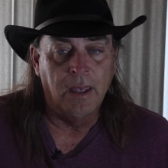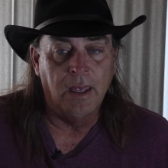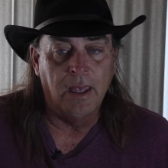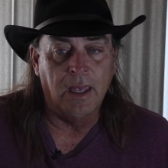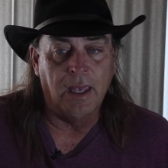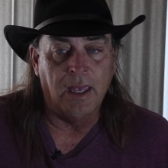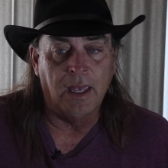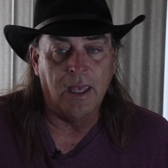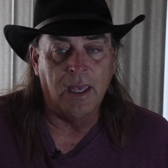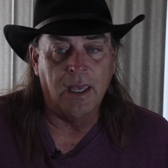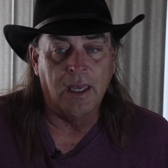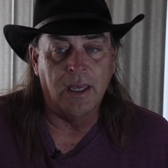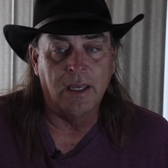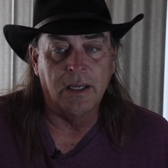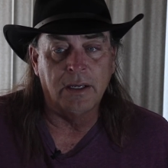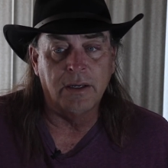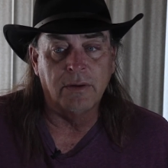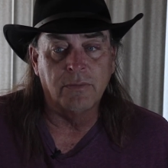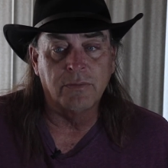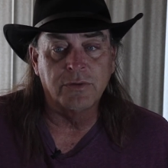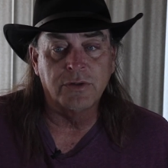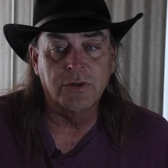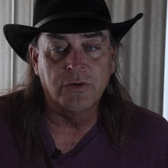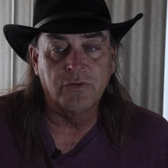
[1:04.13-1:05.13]
And
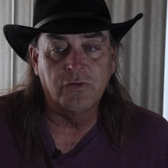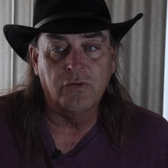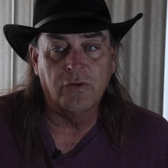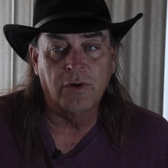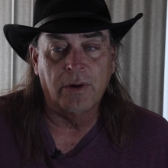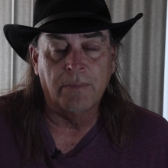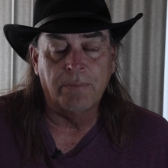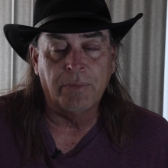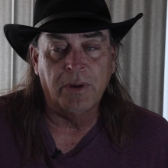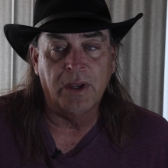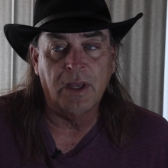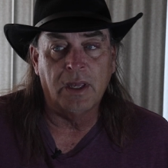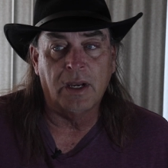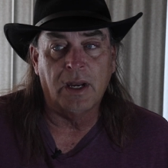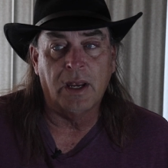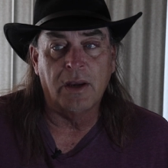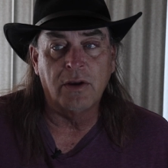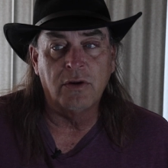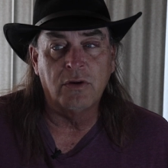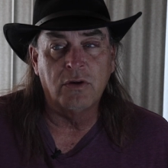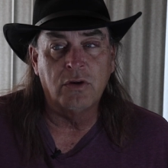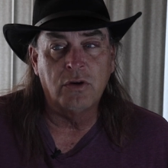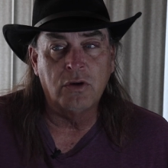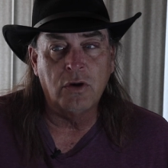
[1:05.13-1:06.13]
it was a trip, and I
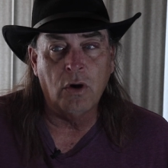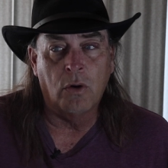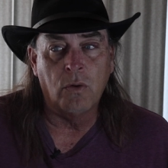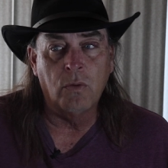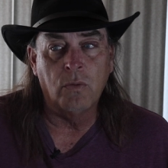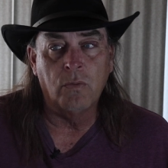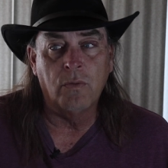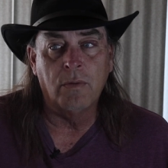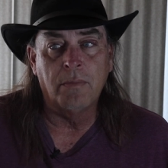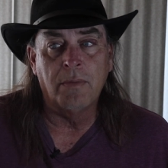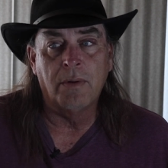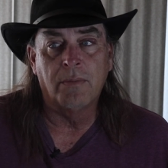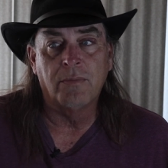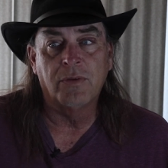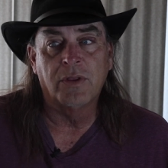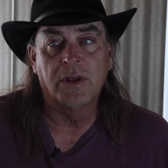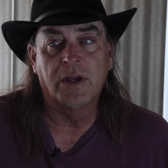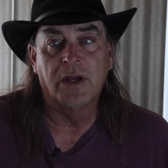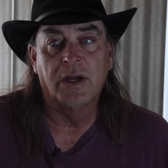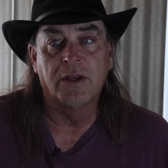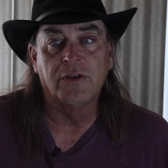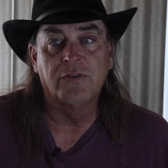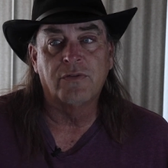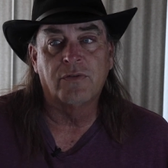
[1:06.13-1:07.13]
don't remember the
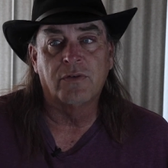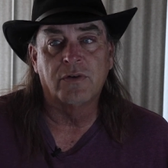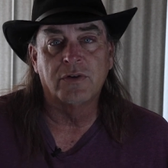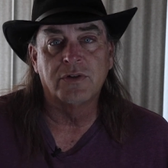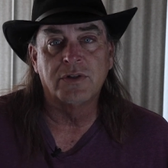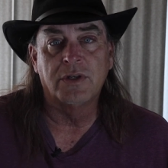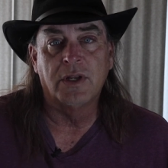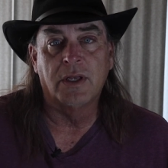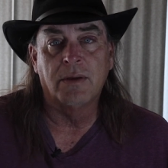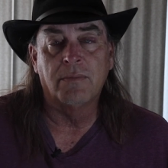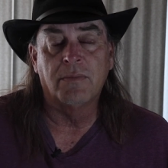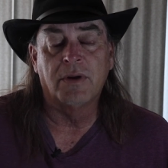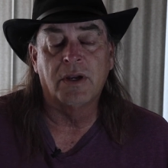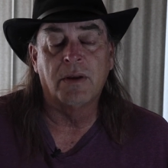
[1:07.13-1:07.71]
guy's first name,